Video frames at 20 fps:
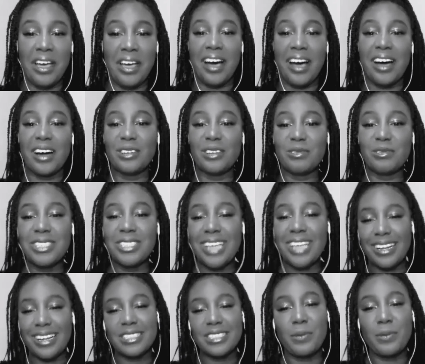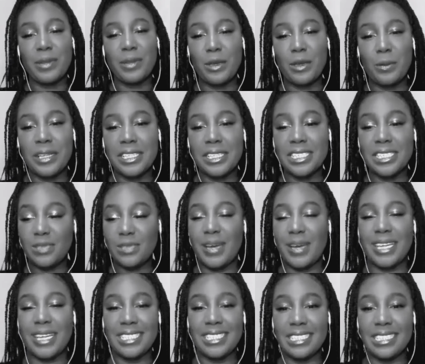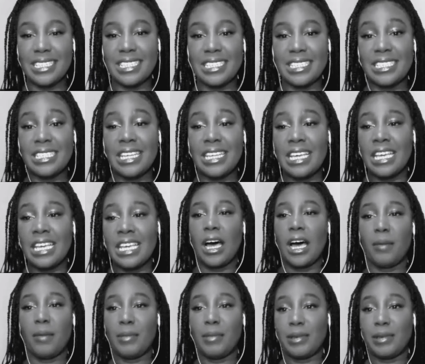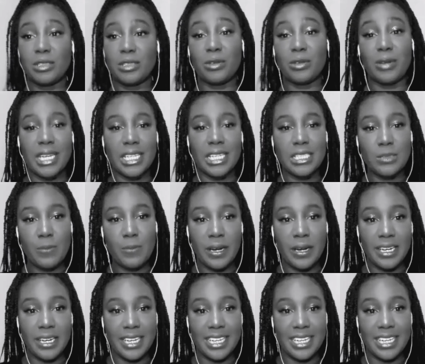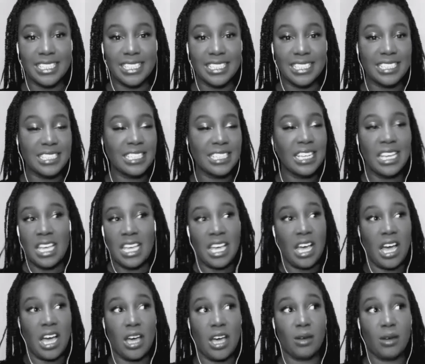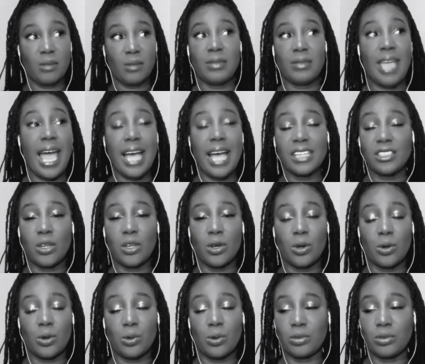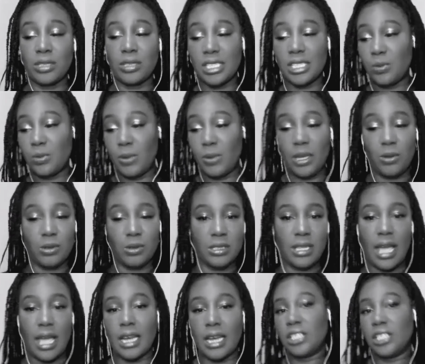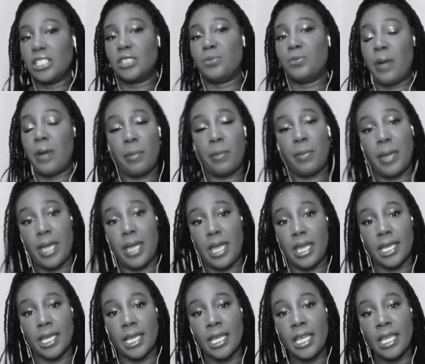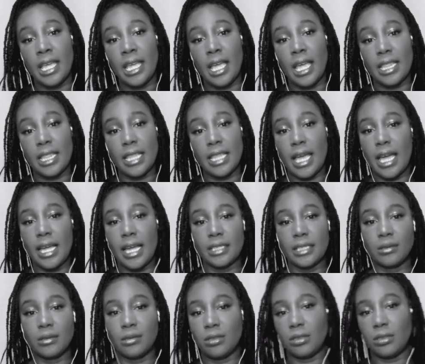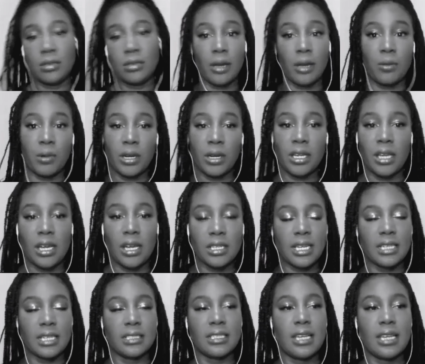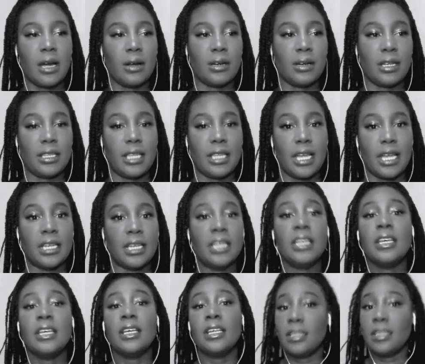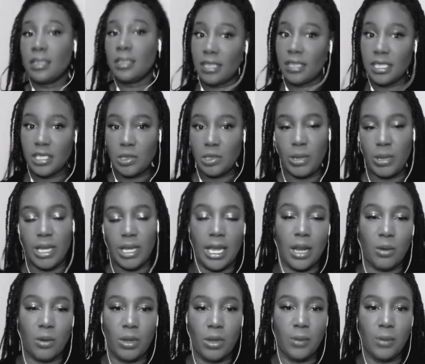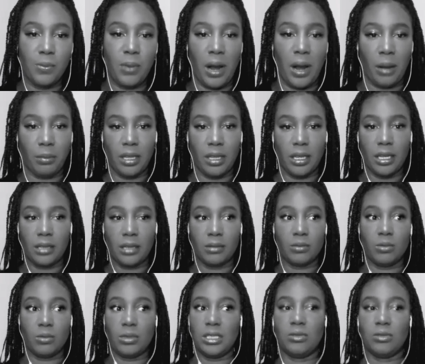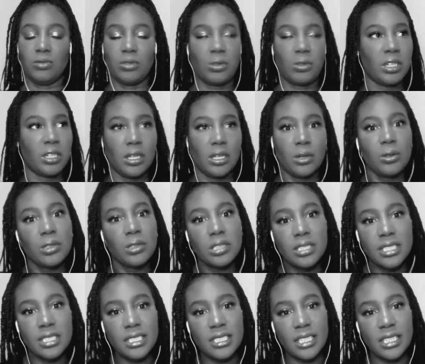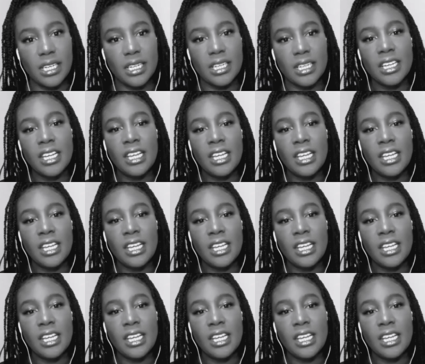Shout out to Pilly Pilly Spices. It was a great experience. So this week was kind of just prepping and then like working on downtown, and then this weekend we recorded a whole season.